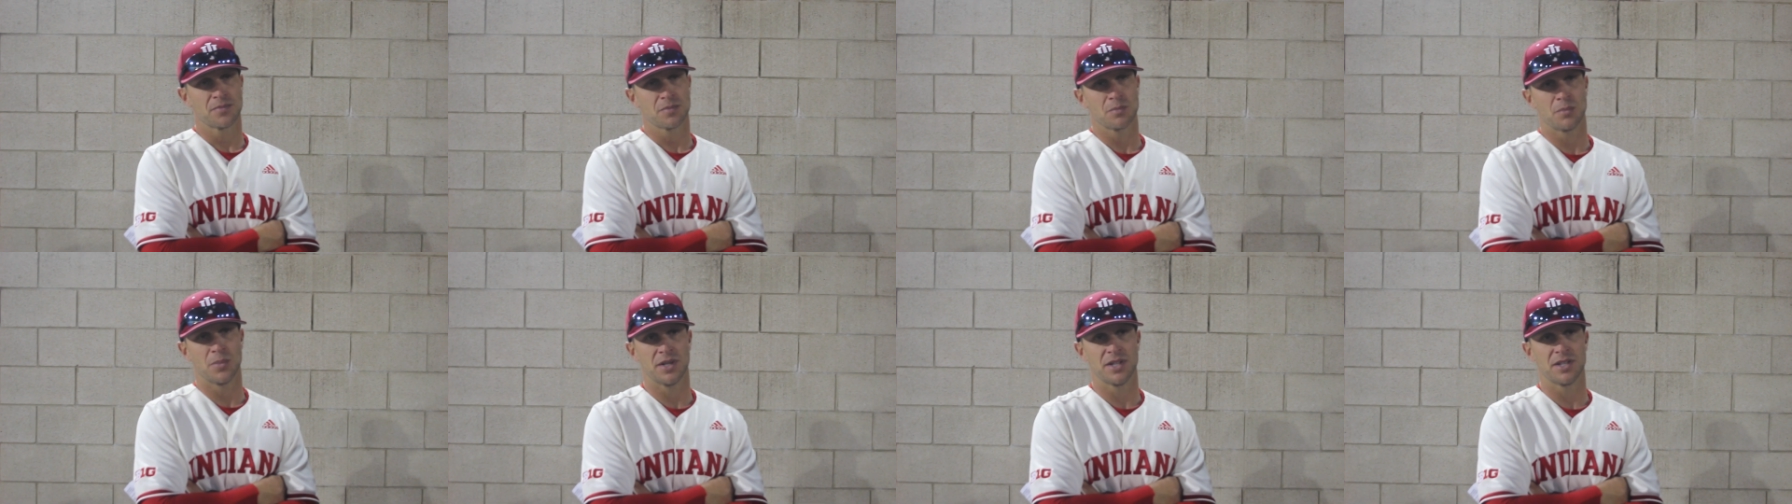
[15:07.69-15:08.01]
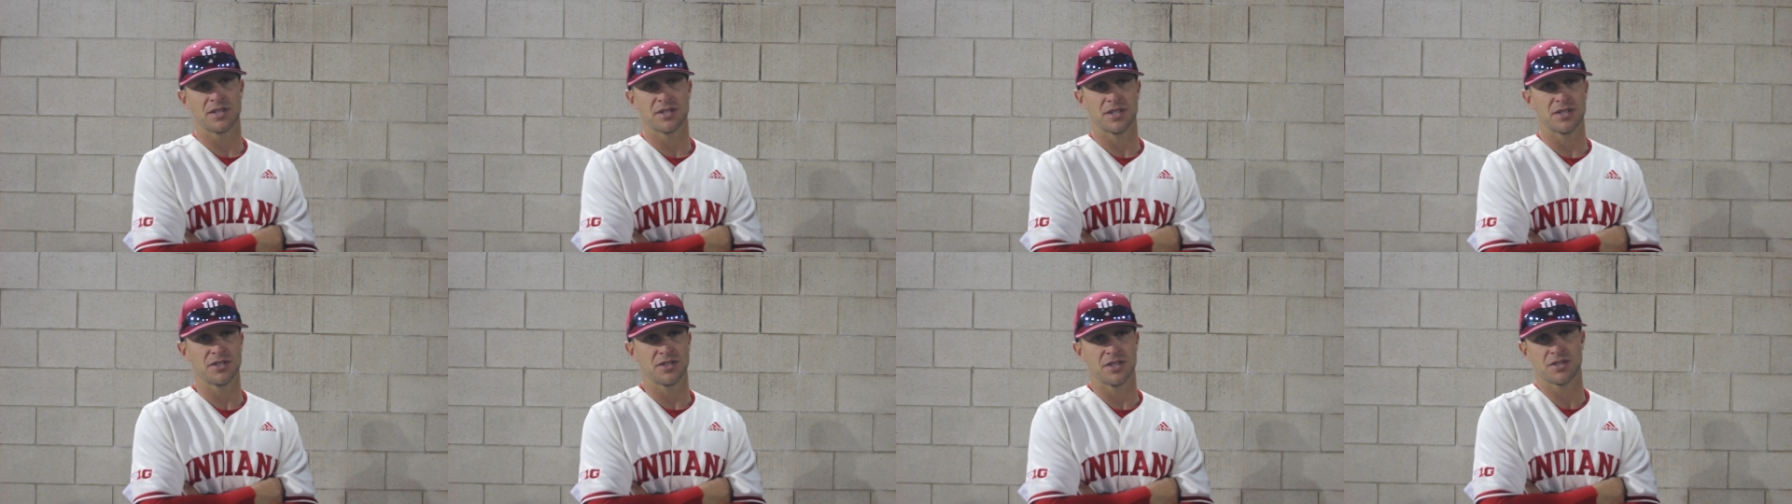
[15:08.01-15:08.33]
But
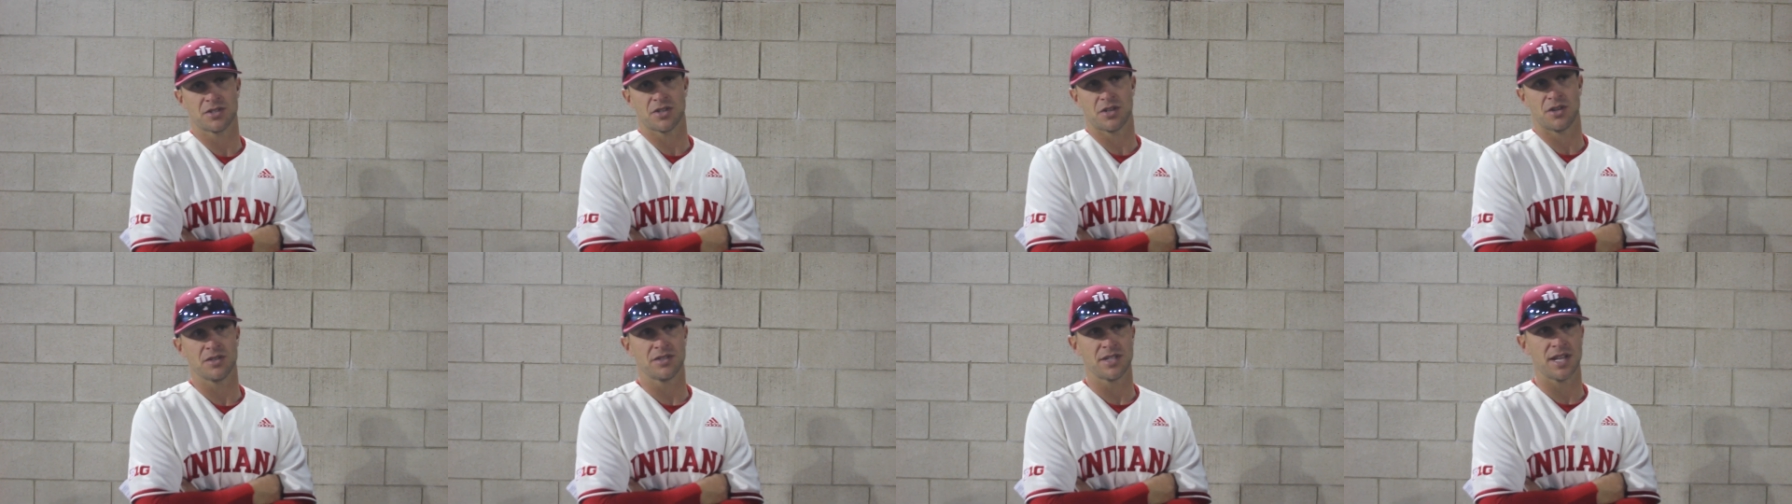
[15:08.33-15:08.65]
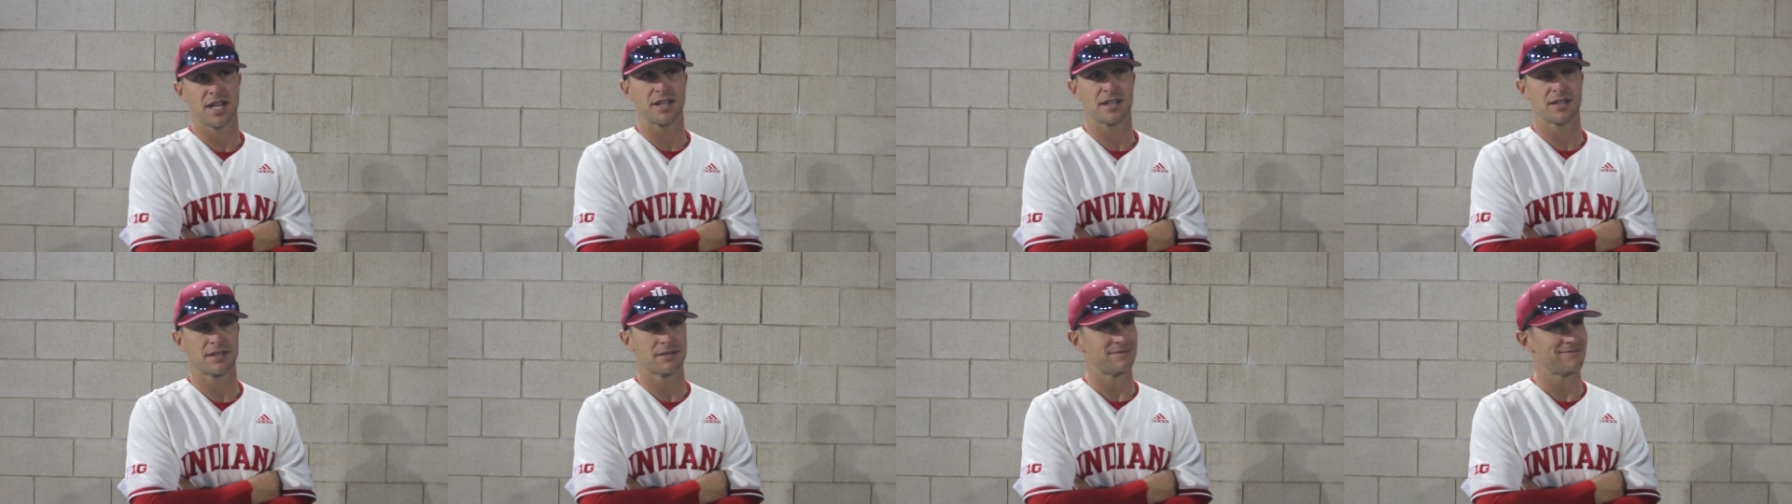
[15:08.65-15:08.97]
it's just going to
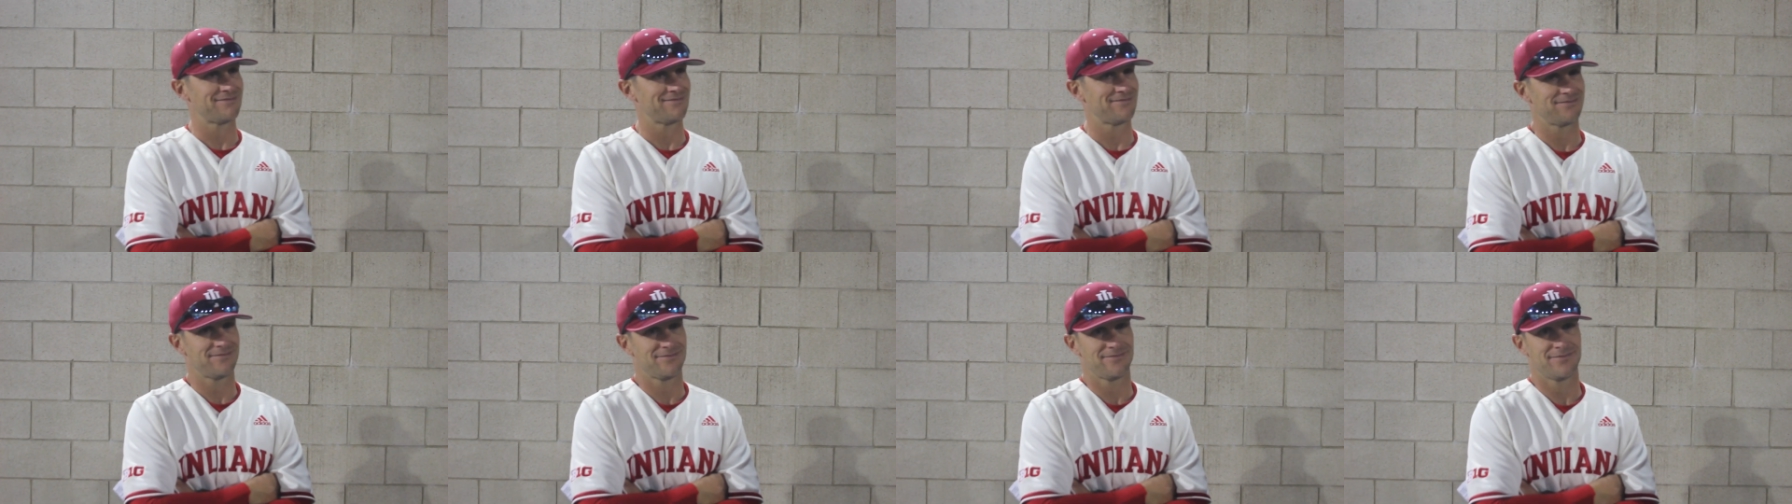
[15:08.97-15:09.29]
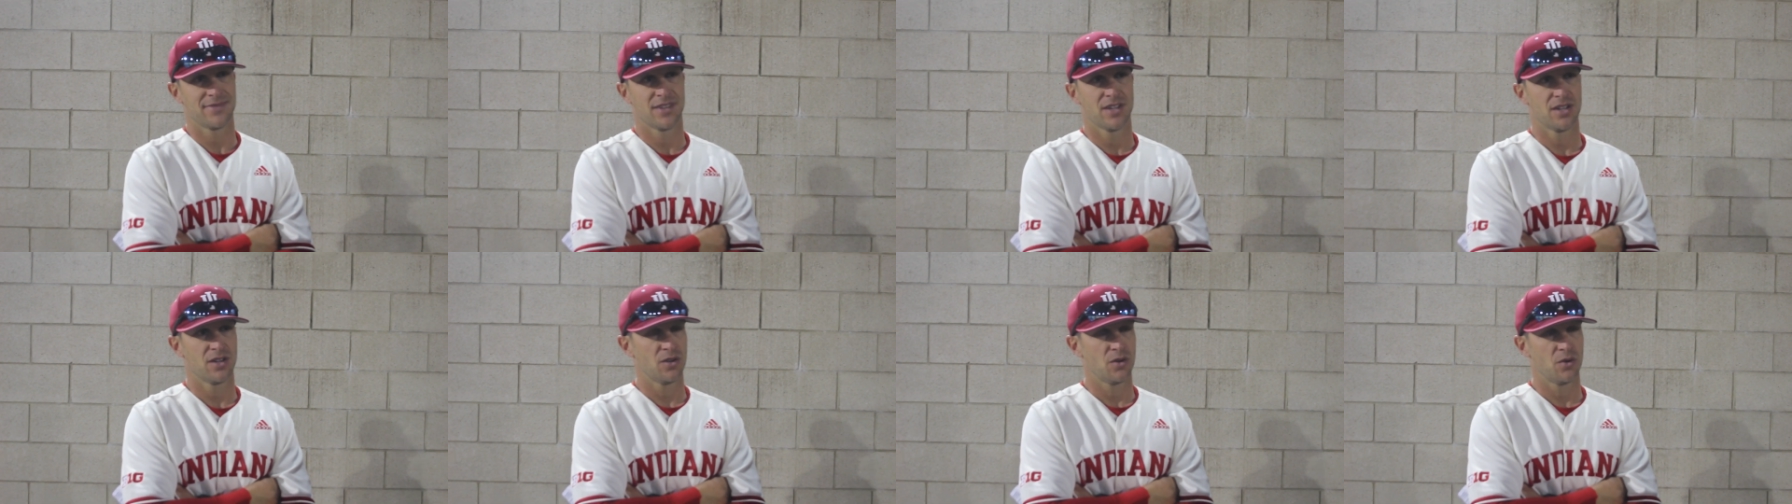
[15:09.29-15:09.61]
take,
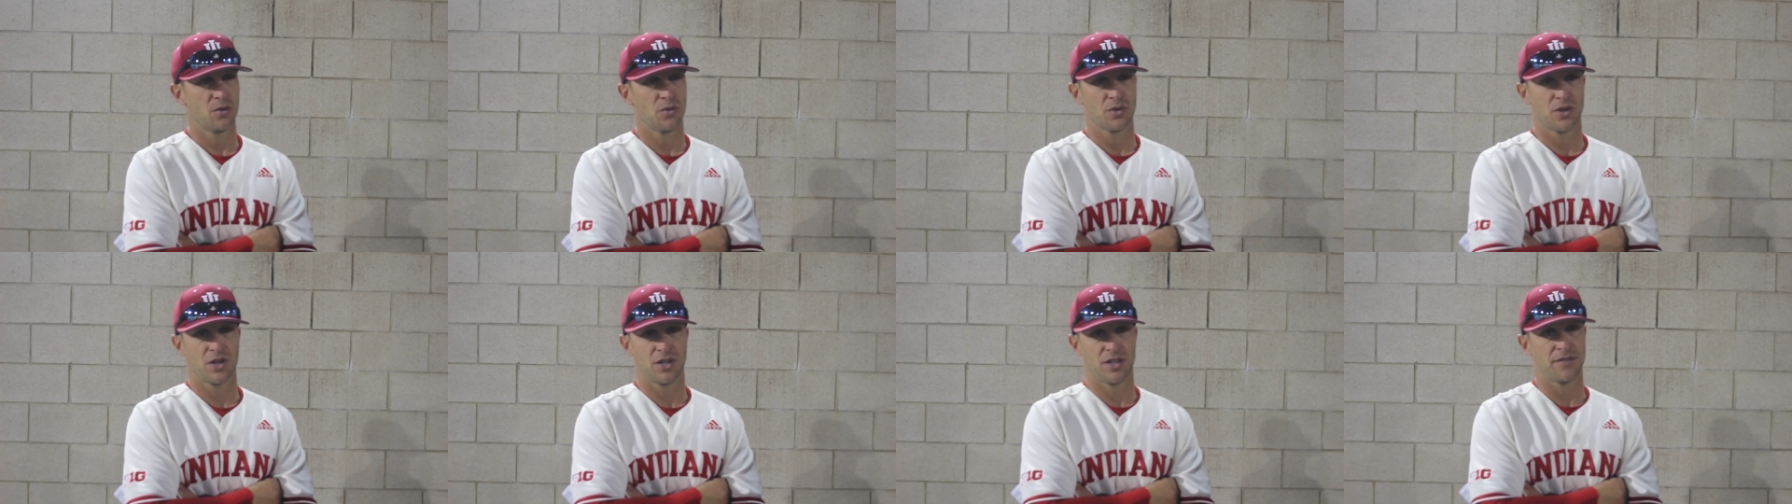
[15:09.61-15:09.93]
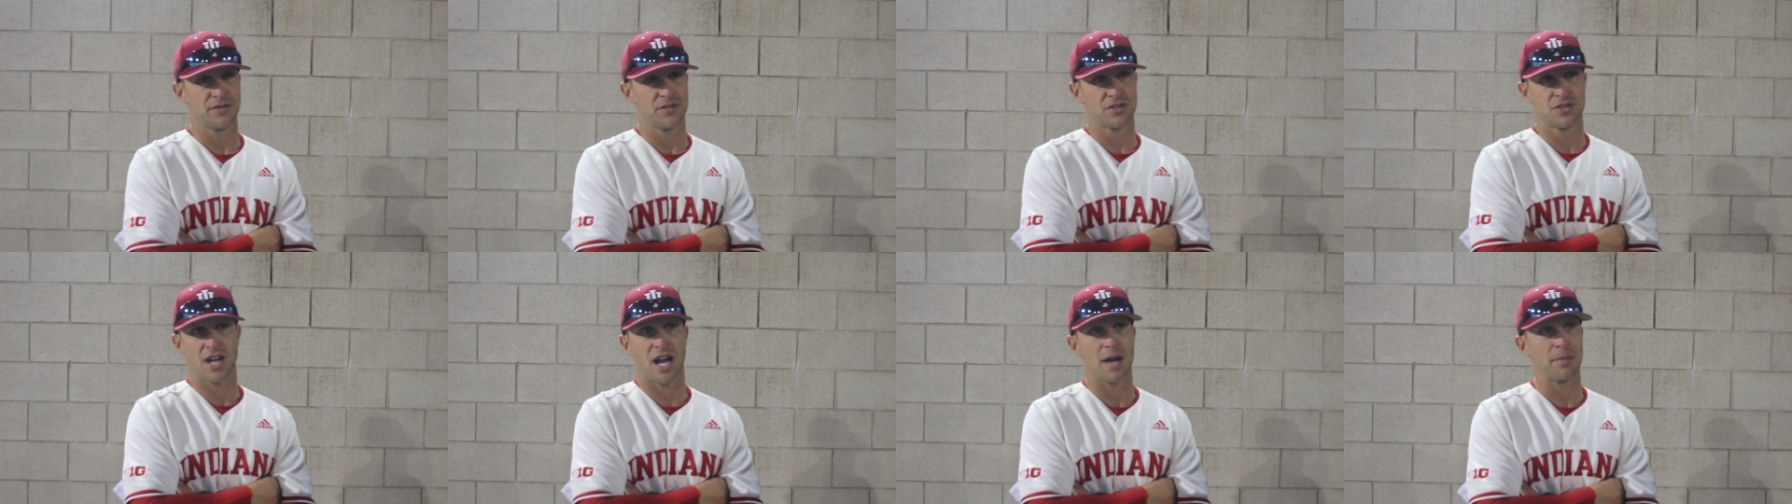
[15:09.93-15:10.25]
you're going
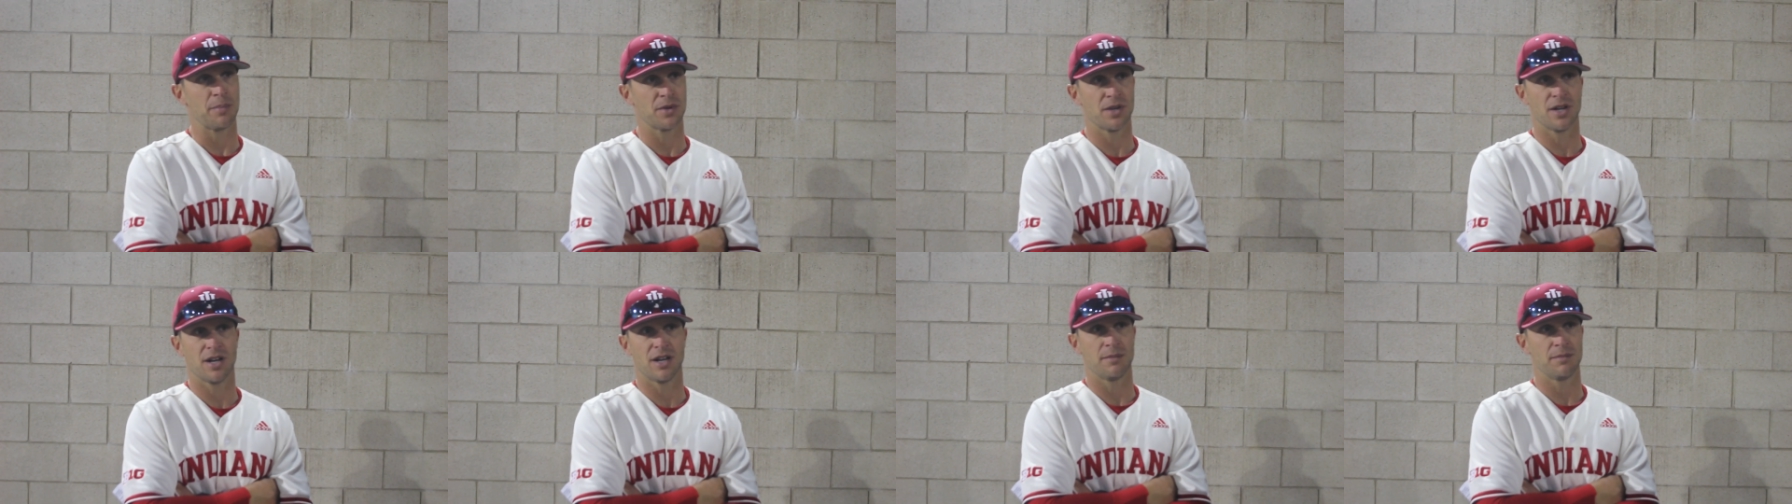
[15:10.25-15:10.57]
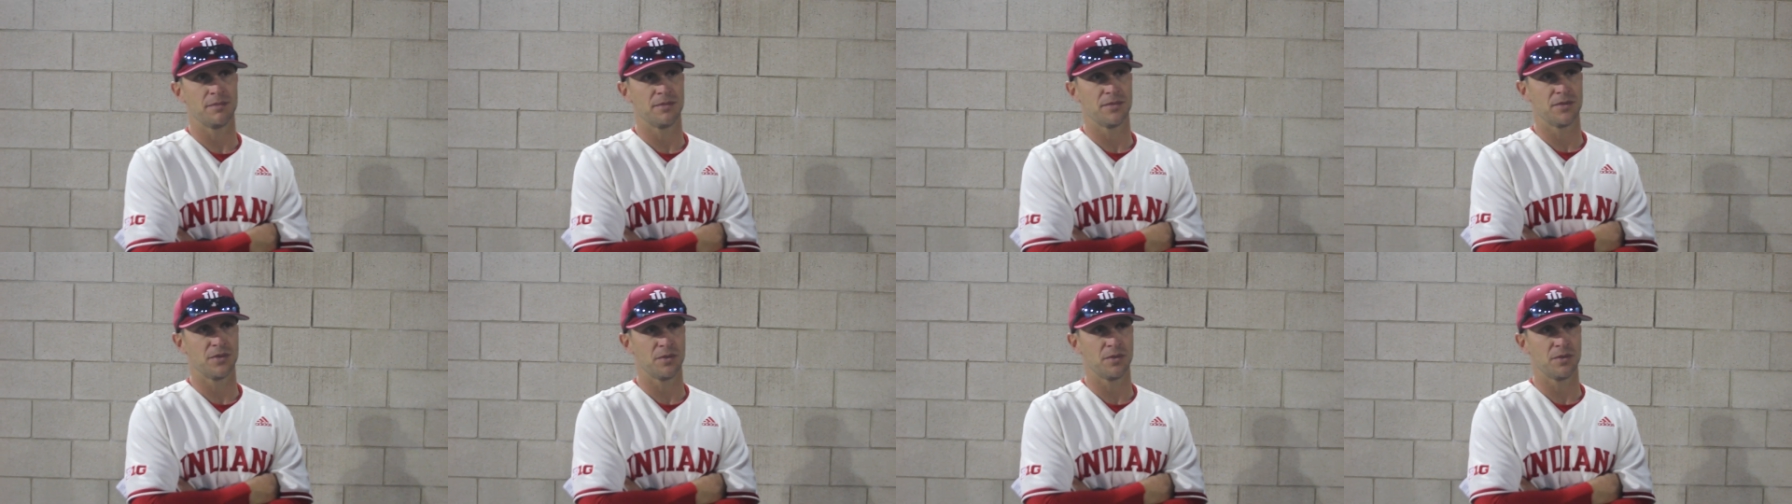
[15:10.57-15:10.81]
to have to chop it up.